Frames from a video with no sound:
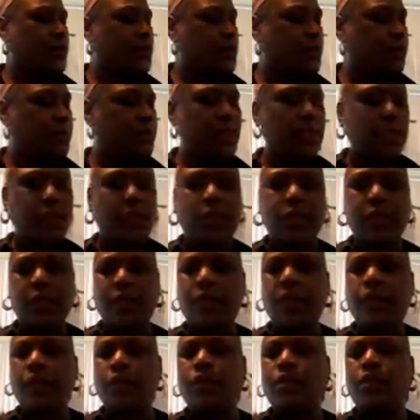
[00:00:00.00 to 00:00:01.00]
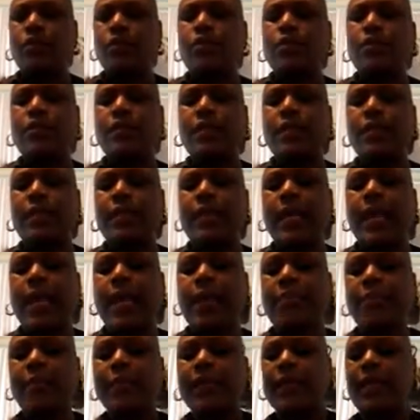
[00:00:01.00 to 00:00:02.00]
to be using the
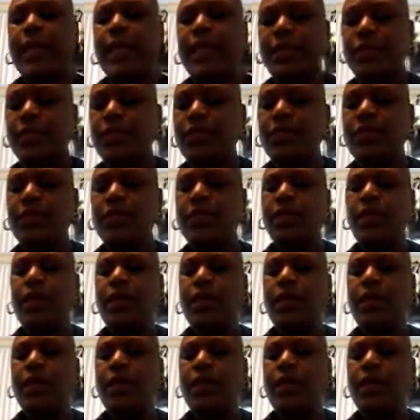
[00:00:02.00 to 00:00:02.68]
application